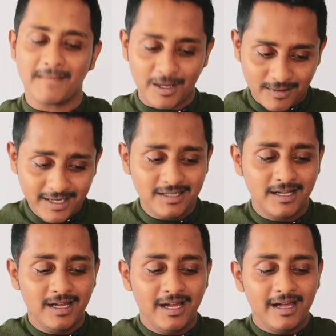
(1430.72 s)
All right.
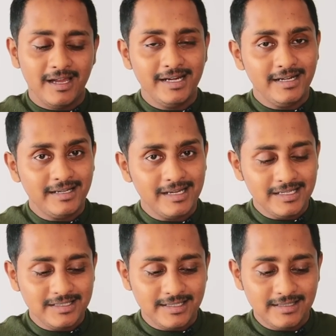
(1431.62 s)

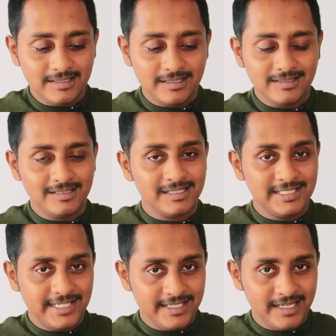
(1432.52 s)
Intelligence is
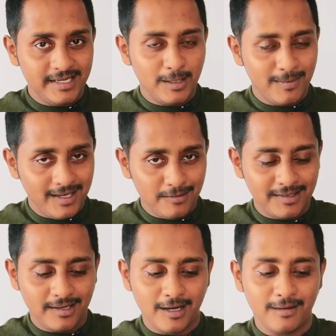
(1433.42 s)
G E, double L
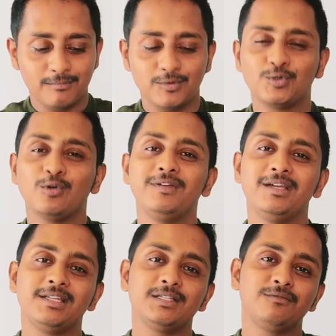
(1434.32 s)
will come.
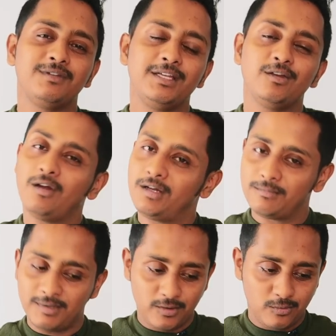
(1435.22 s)
Jovial is V, not
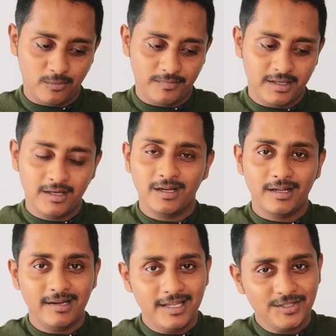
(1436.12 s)
W.
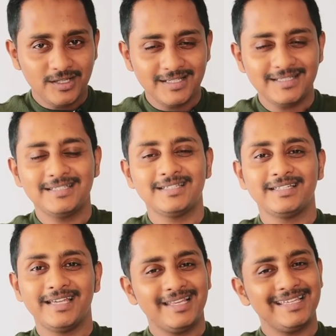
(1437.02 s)
Leisure is
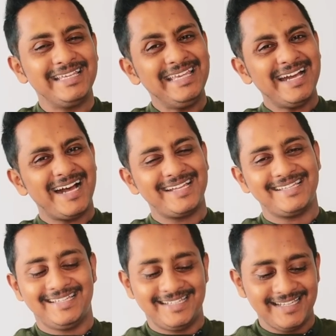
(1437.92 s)
L E
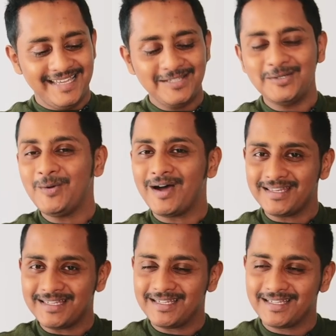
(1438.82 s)
I, S U R
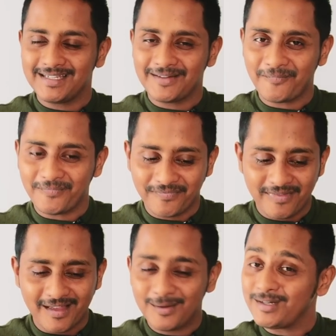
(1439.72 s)
E,
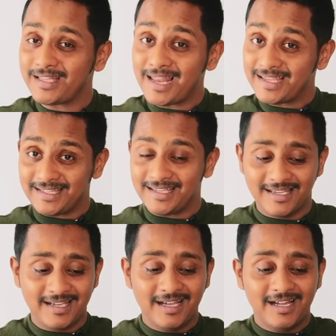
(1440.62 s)
not L I E.
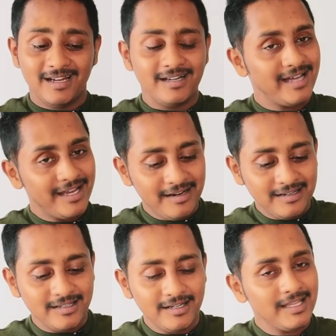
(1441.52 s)

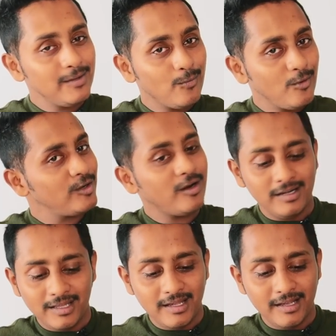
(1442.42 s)
Director, T O,
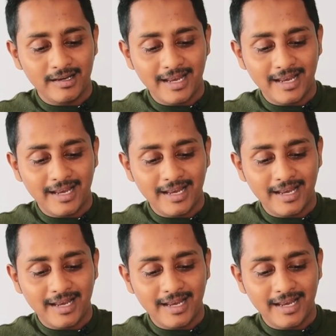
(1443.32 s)
not T A.